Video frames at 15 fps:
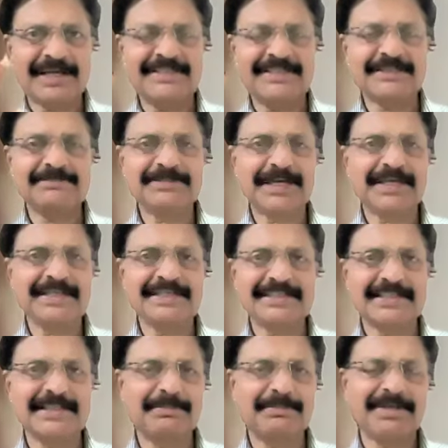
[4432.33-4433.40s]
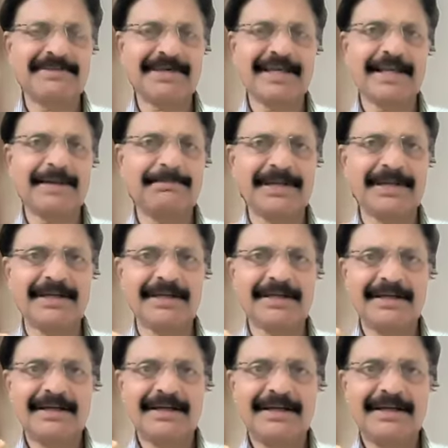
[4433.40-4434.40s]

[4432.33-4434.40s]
calcium channels in the presynaptic